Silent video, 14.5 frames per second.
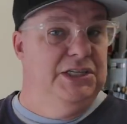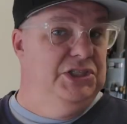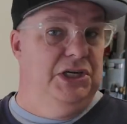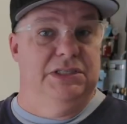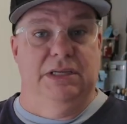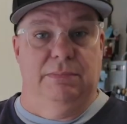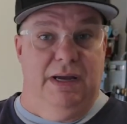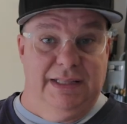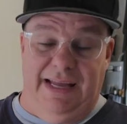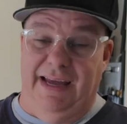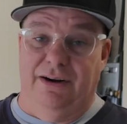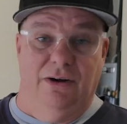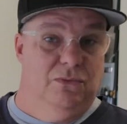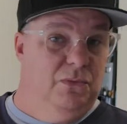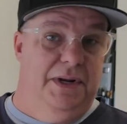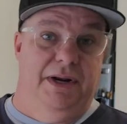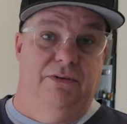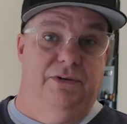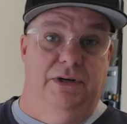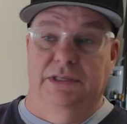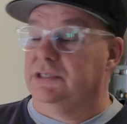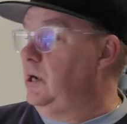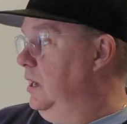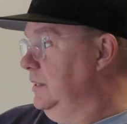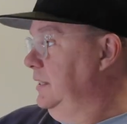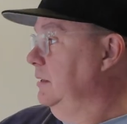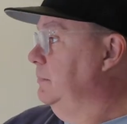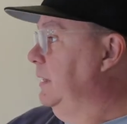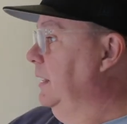adjusting my ladder and whatever and
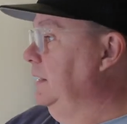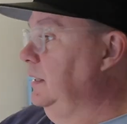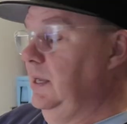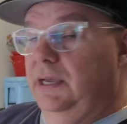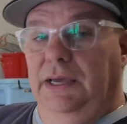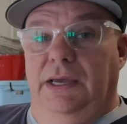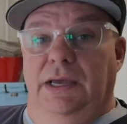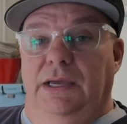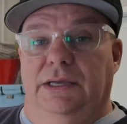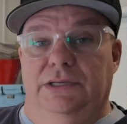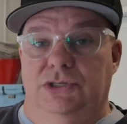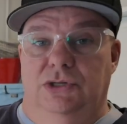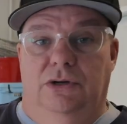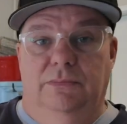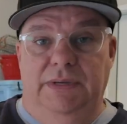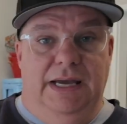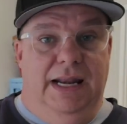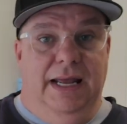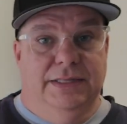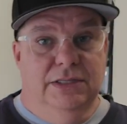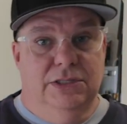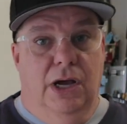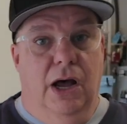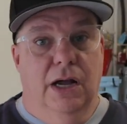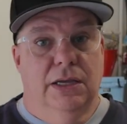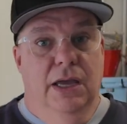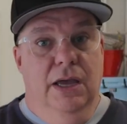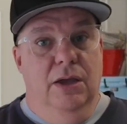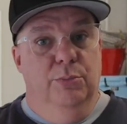talking about it. Because you know me, I like to
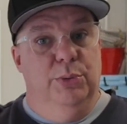talk.